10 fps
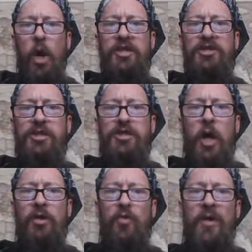Losses
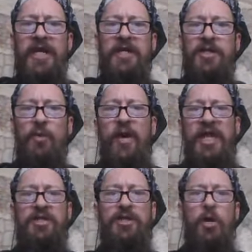are the winnings, and
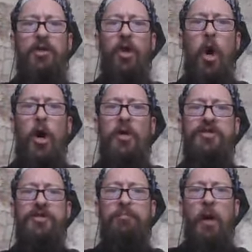winnings are the
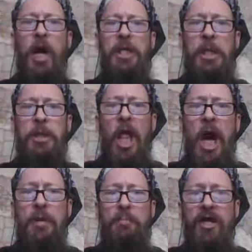loss. The pond of
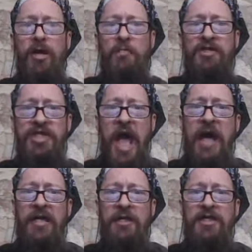life becomes
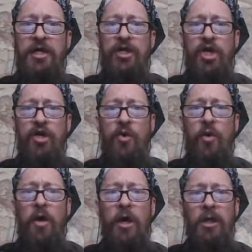stagnant, and
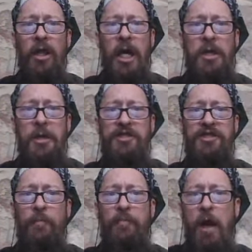new life
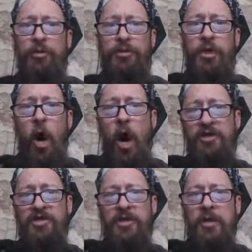is the pebble
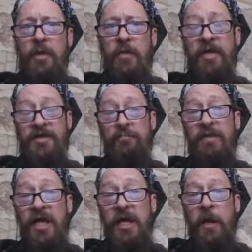tossed. That's
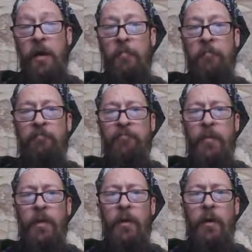me.
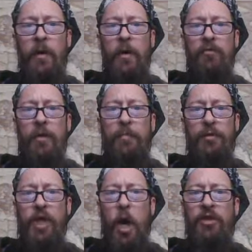
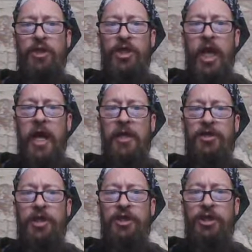Ripples are the
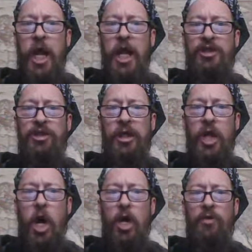change, the changeling
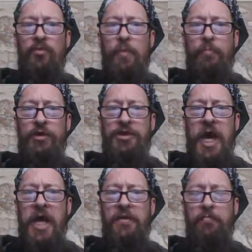are the ripples
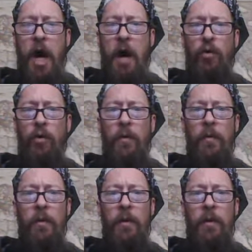and the pebble.